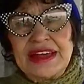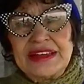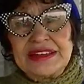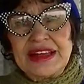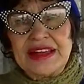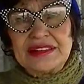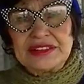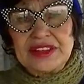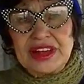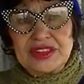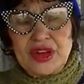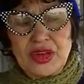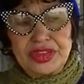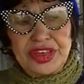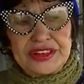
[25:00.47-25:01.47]
and, and uh,
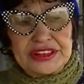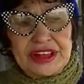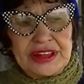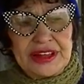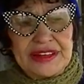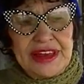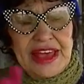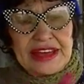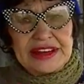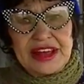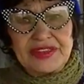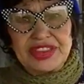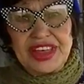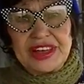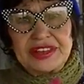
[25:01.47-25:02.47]
don't think uh,
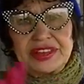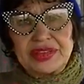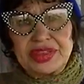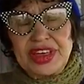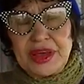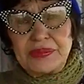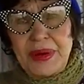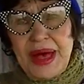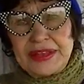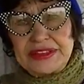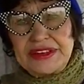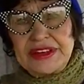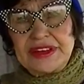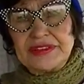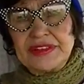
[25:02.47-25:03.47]
negative. Think, think
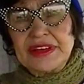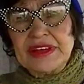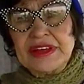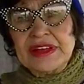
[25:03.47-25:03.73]
positive.